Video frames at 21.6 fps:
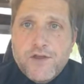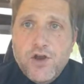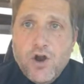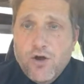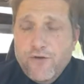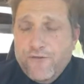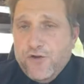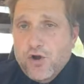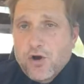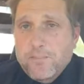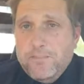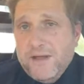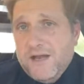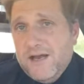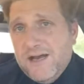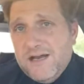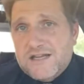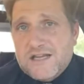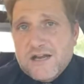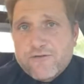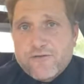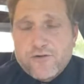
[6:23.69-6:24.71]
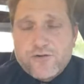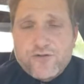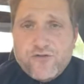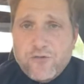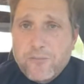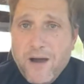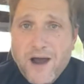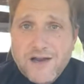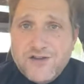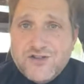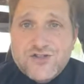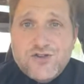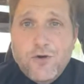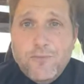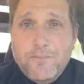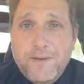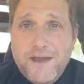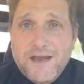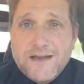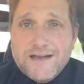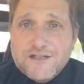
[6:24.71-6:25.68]
You know, if your opinion differs from mine,
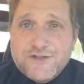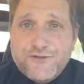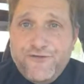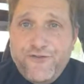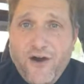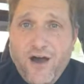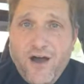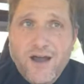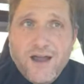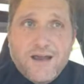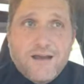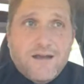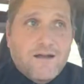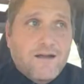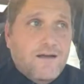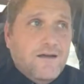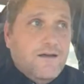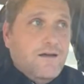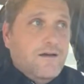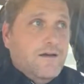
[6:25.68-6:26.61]
so be it. It's fine.